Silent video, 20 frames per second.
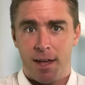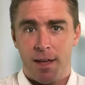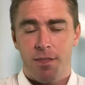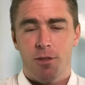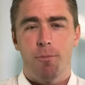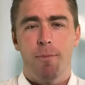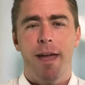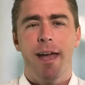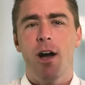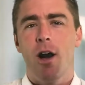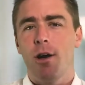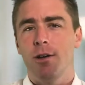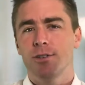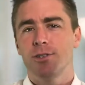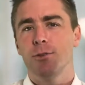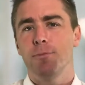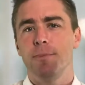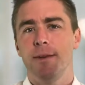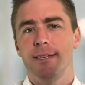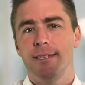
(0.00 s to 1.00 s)
There may
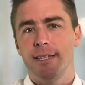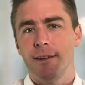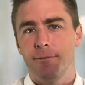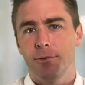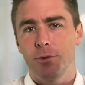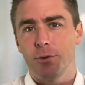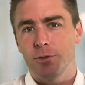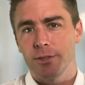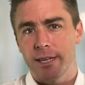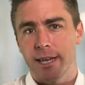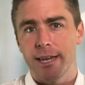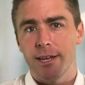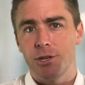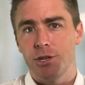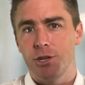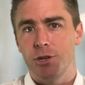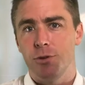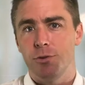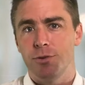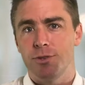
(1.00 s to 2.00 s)
also be difficult
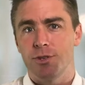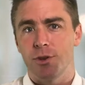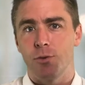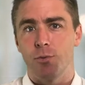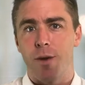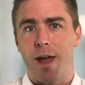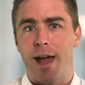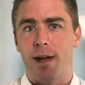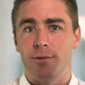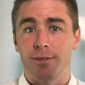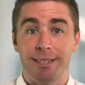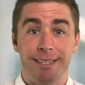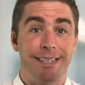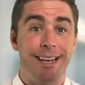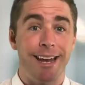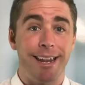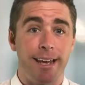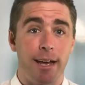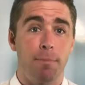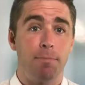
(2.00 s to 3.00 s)
issues around
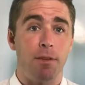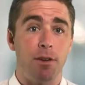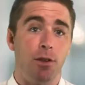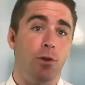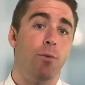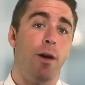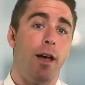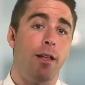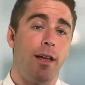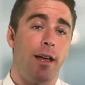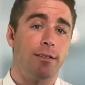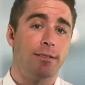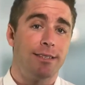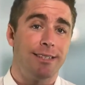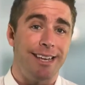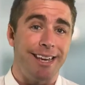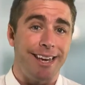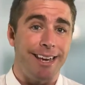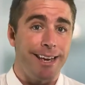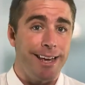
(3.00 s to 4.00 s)
setting up the new
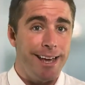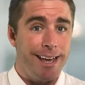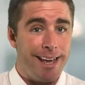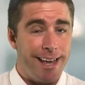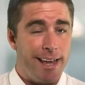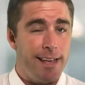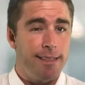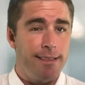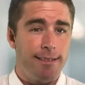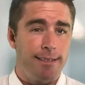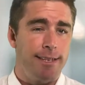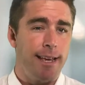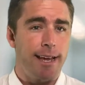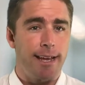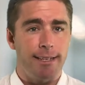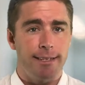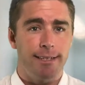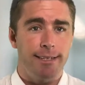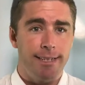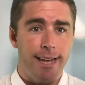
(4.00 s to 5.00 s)
LLC in the
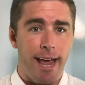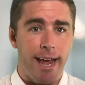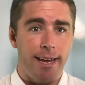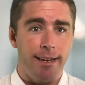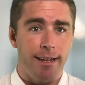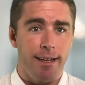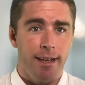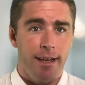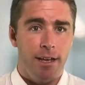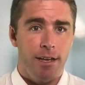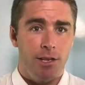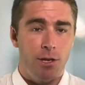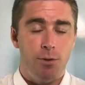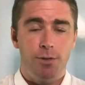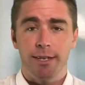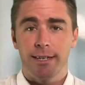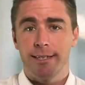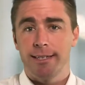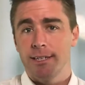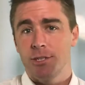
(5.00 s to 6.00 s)
second state
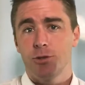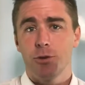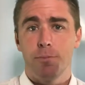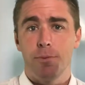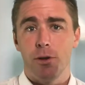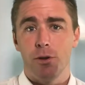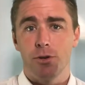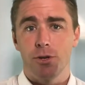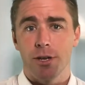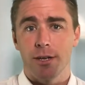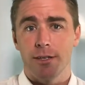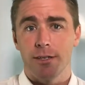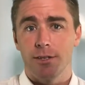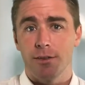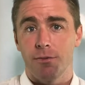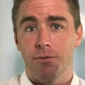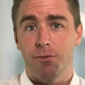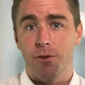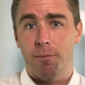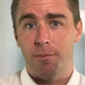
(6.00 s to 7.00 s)
using distributions
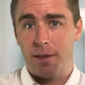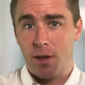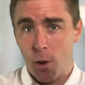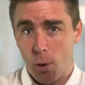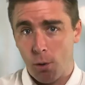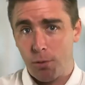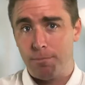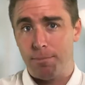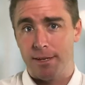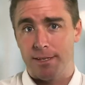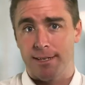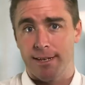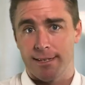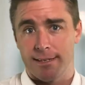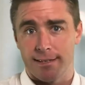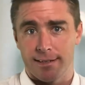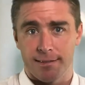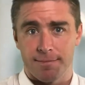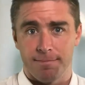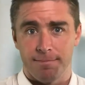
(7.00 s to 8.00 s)
from the old business.